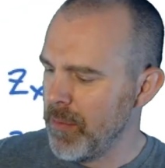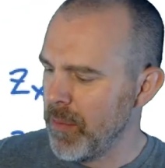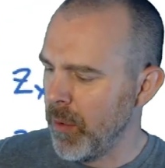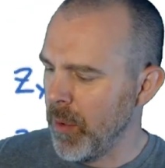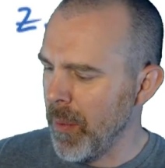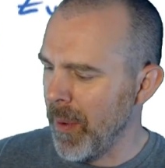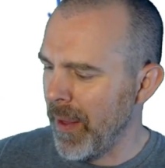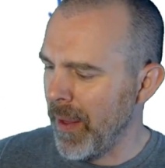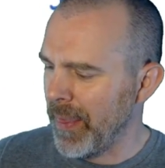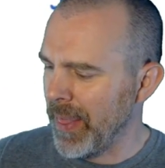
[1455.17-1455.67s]
But
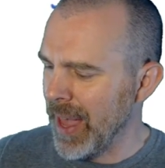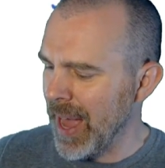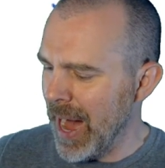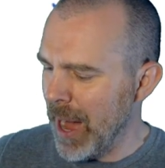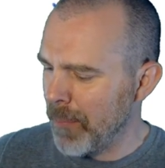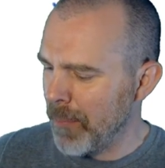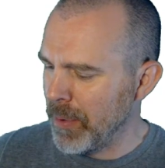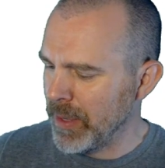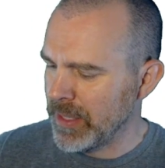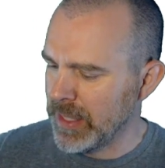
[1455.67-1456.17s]
we want the
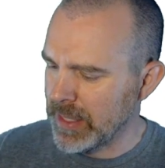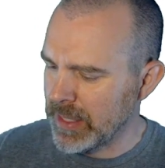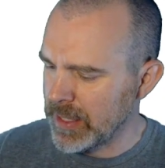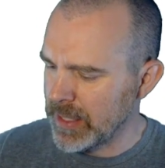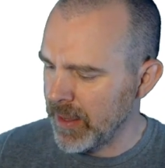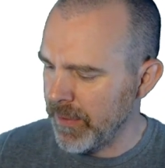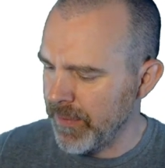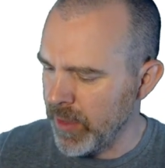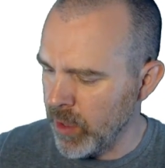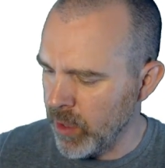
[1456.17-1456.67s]

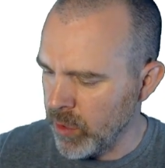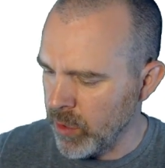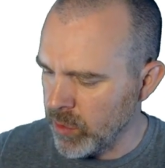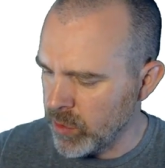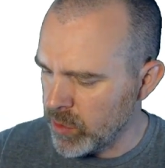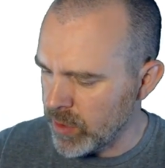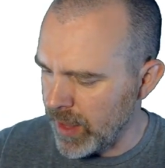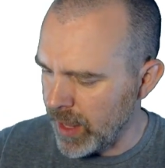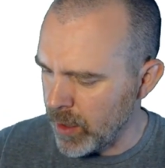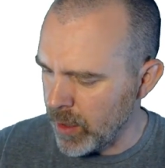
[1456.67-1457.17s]
opposites of
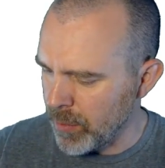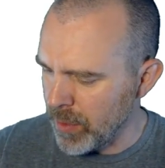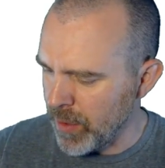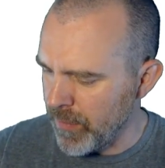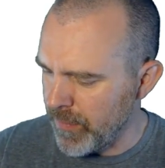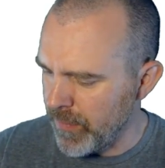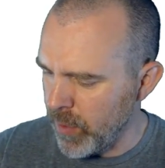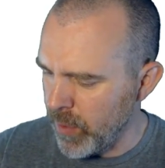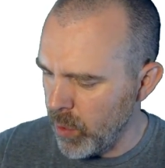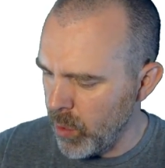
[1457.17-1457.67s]
those, so that'll be
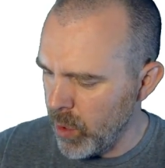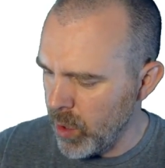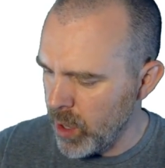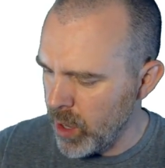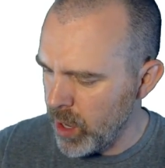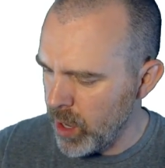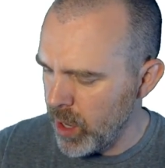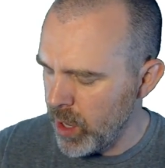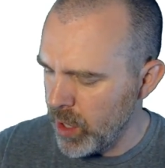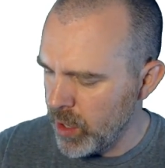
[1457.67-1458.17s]

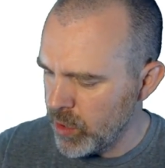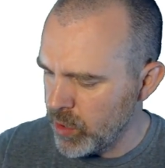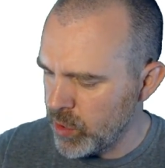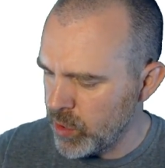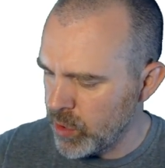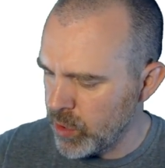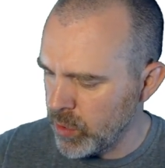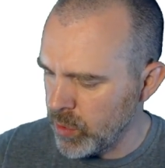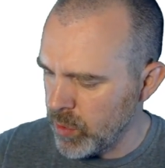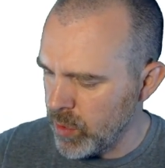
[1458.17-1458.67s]
4,
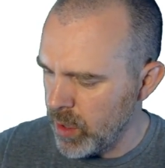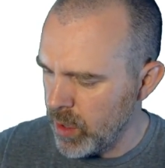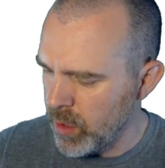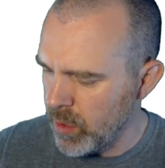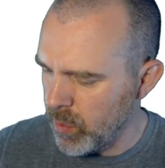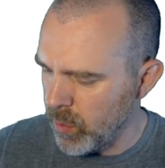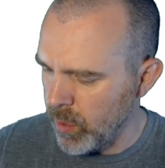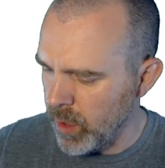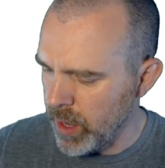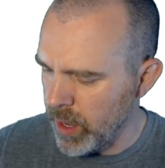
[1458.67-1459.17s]
2,
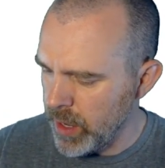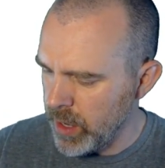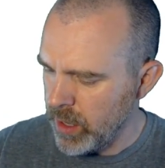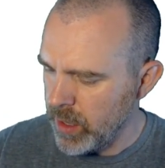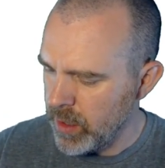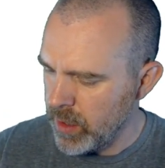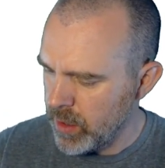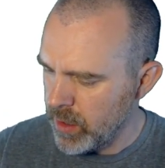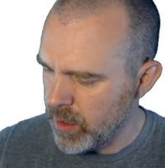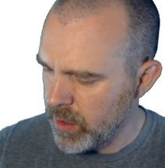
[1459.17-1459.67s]

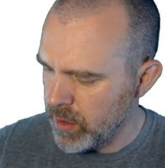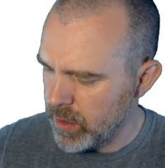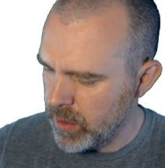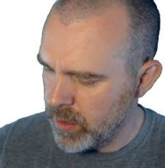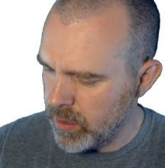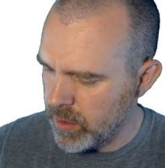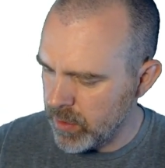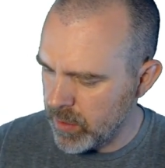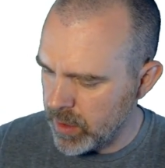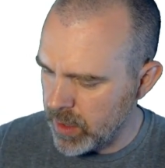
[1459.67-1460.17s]
1.
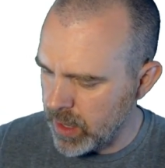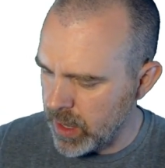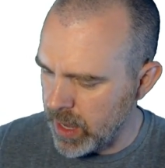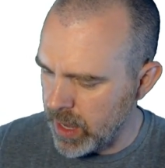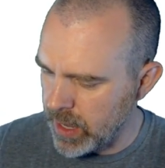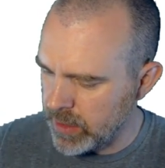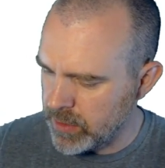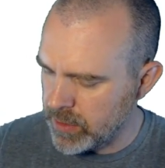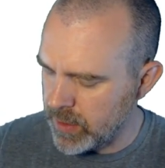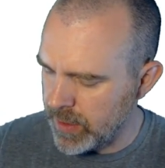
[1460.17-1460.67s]

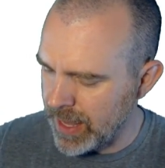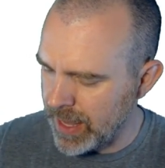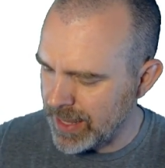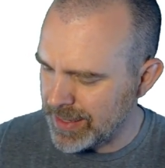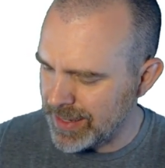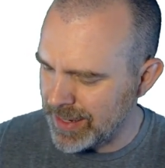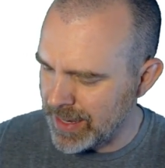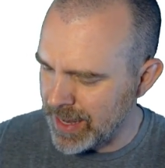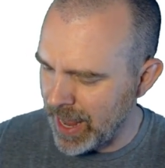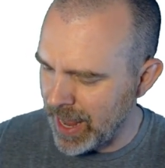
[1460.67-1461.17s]
Okay, so
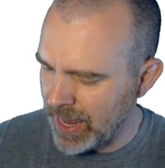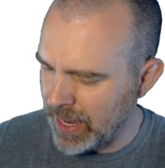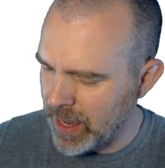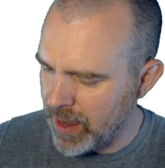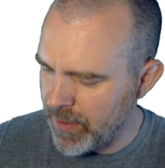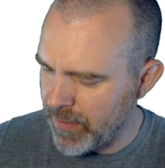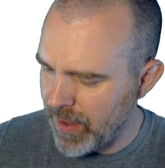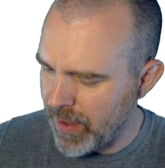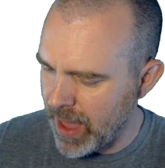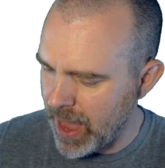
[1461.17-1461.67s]
that's
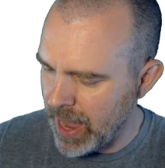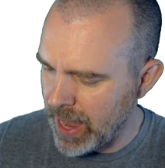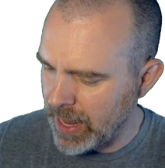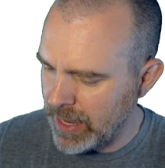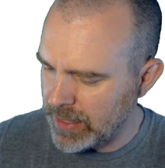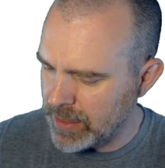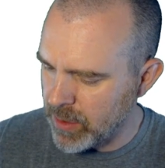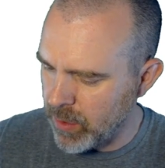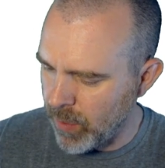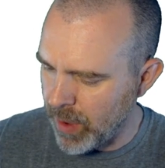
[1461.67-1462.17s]
negative
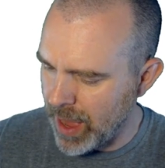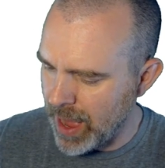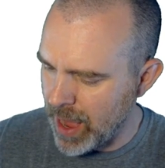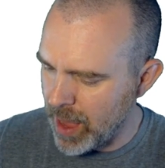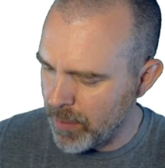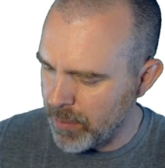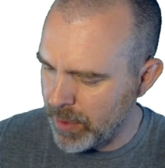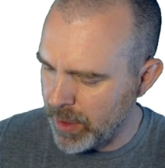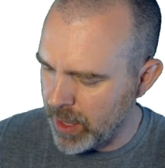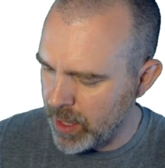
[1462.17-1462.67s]

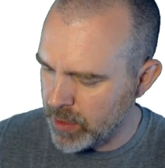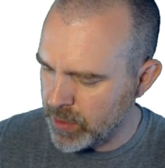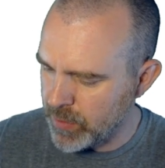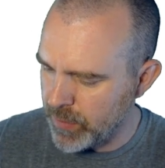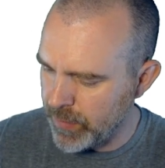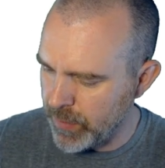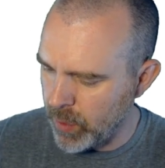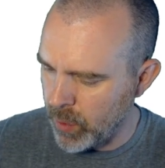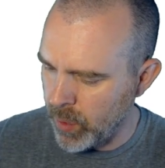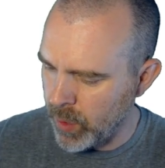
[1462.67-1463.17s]
8y
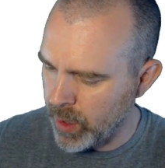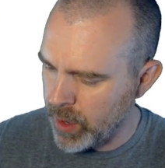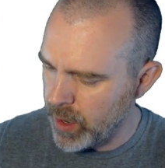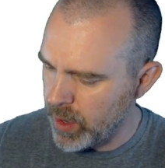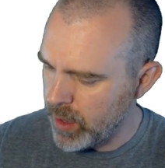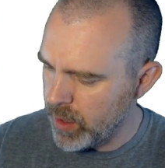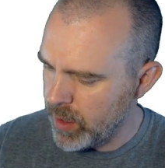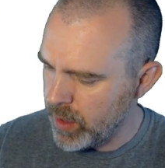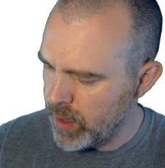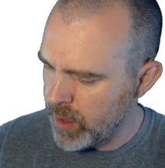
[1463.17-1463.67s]
plus
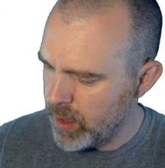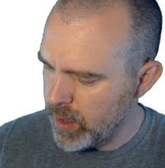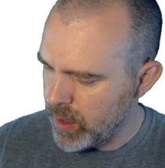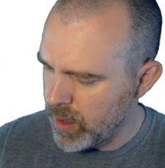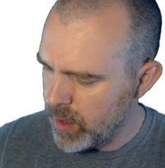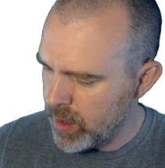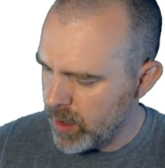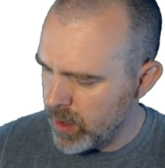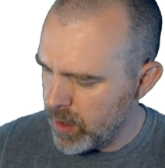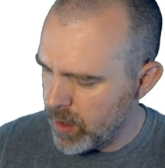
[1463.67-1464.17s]
4
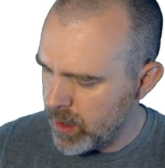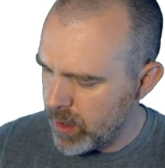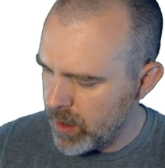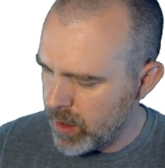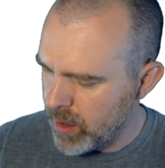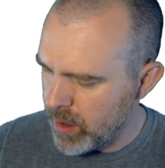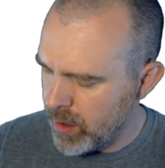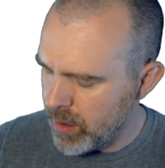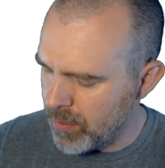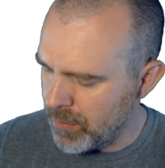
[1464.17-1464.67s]

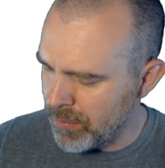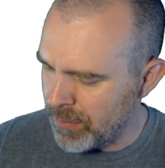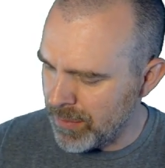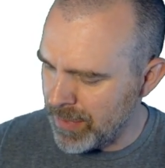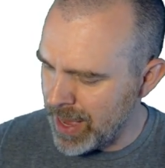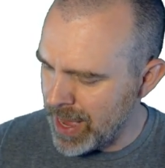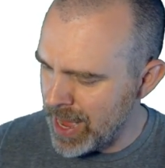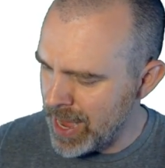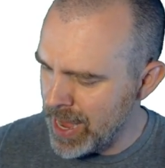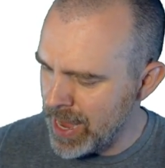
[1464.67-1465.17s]

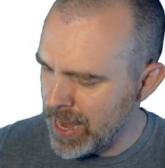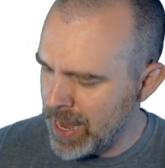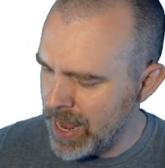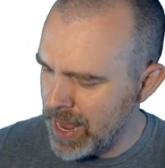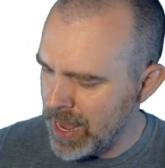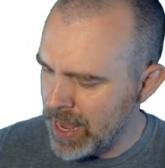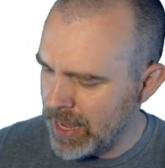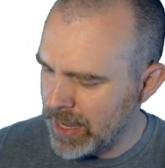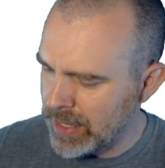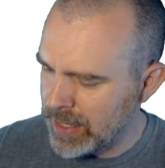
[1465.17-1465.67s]

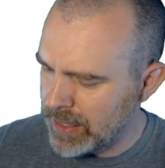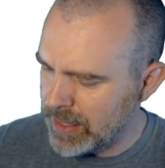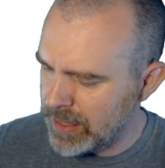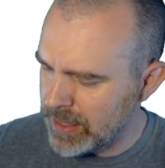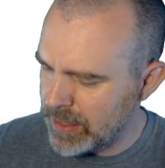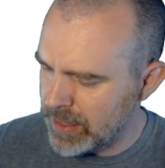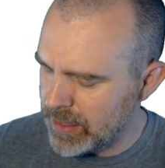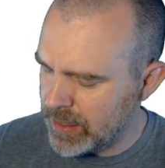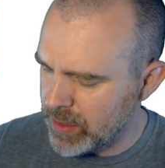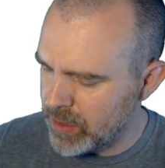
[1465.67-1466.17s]

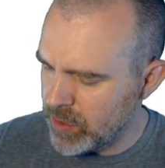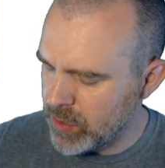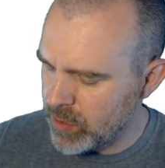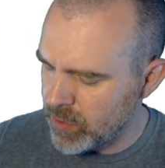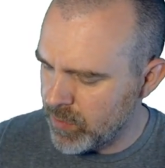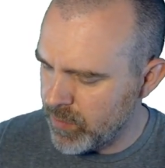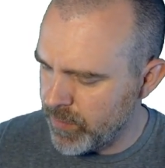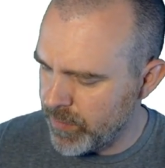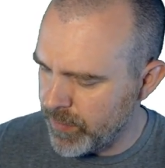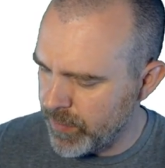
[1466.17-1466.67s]
minus
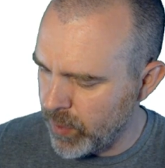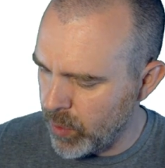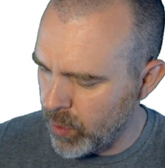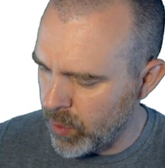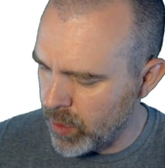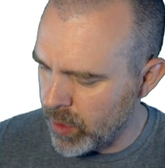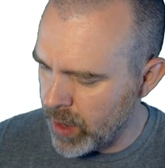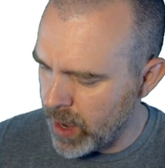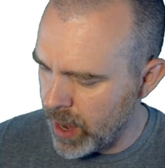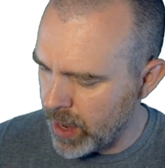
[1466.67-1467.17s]

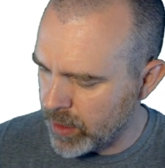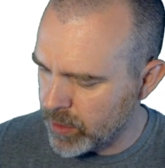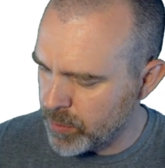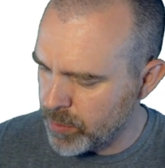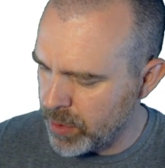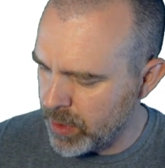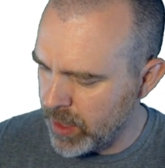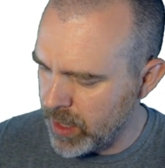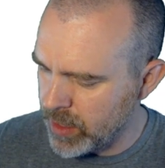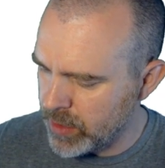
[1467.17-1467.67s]

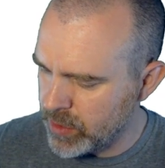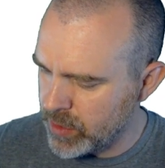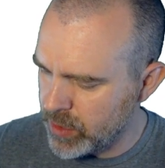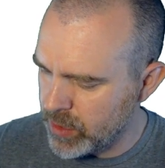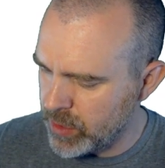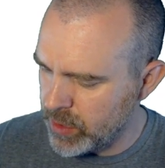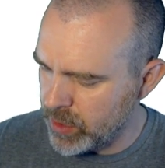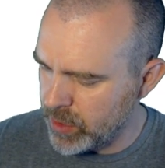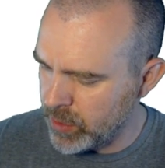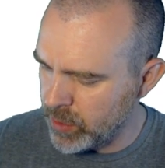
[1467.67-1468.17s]
4x
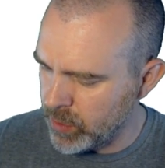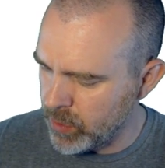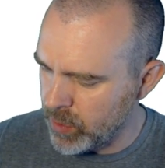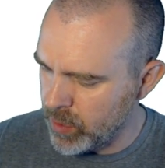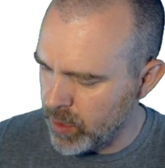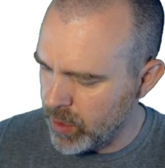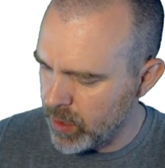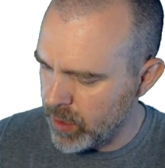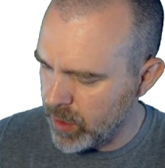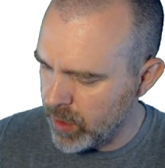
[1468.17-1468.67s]
plus
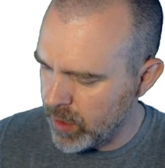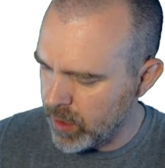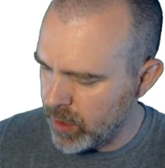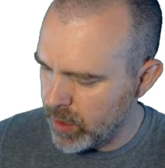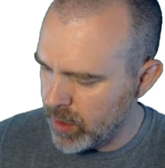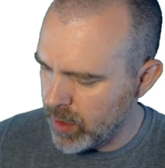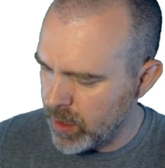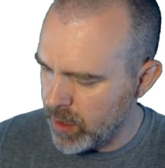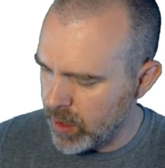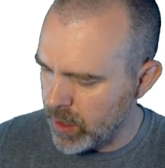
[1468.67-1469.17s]
2,
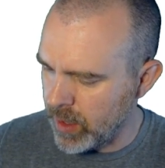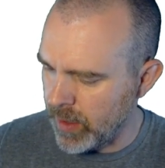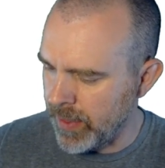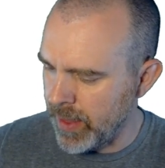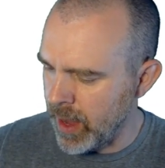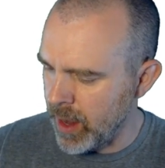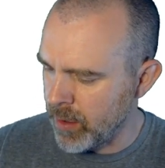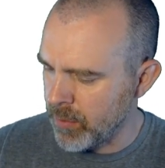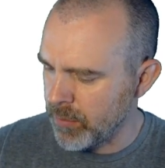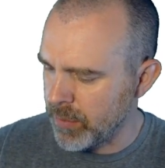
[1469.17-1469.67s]

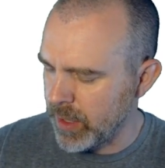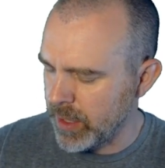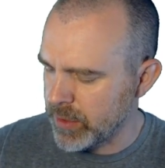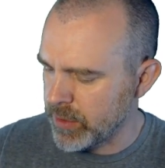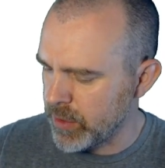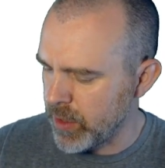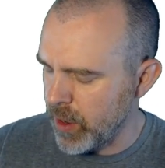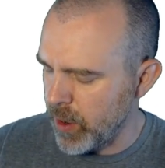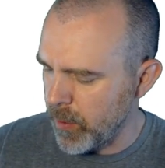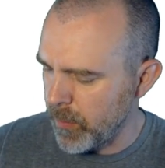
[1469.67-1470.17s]
and then
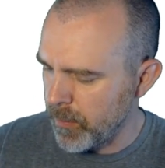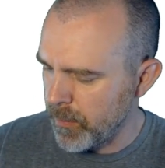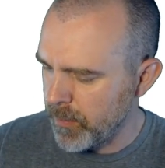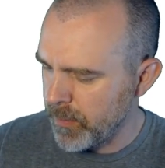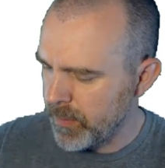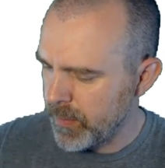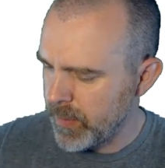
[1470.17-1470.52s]
plus 0.